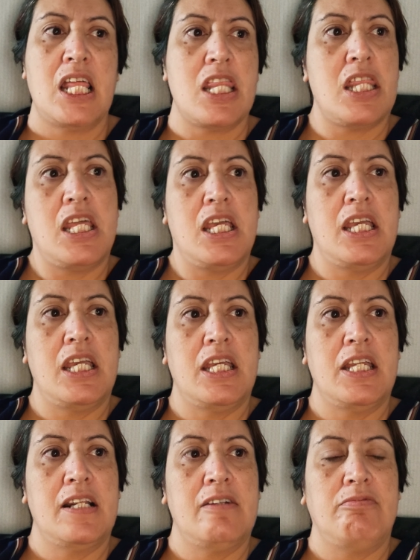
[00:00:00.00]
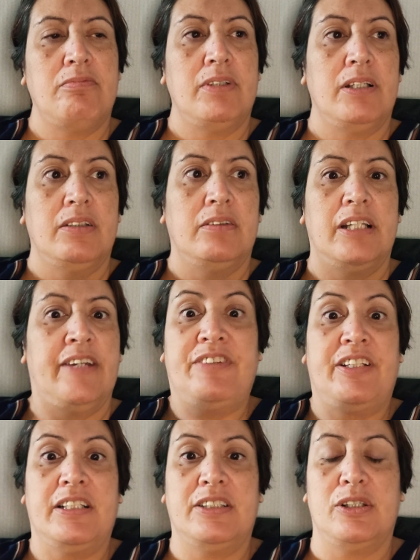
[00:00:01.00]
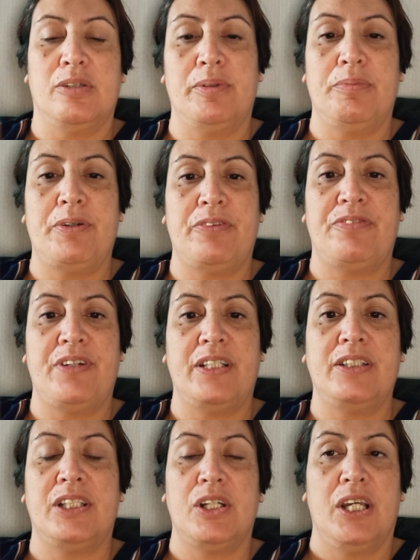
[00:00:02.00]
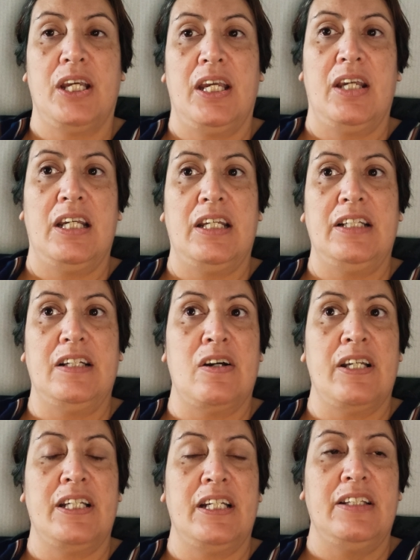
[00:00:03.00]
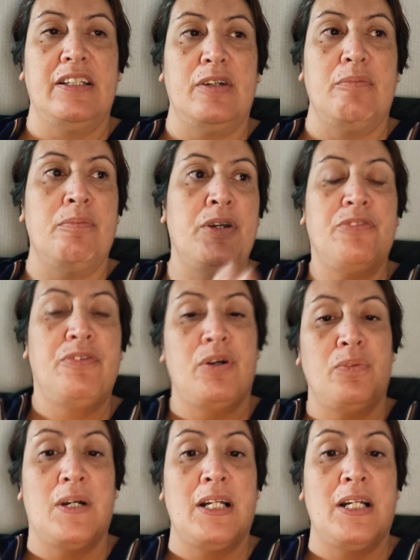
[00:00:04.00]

then everything's going to be perfect, and I can either move on